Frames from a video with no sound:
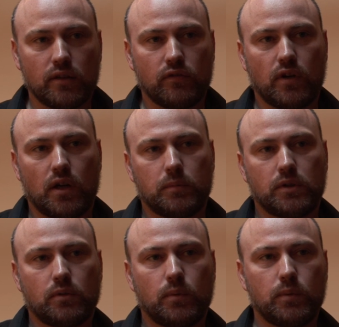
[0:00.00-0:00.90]

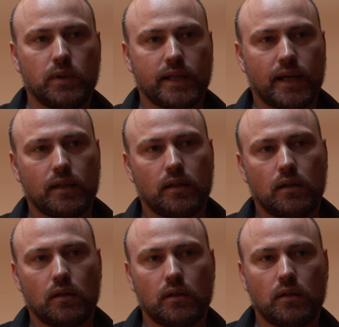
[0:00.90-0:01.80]
environment where we
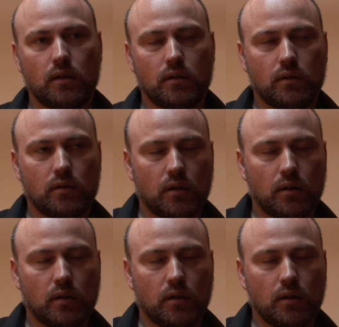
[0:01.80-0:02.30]
can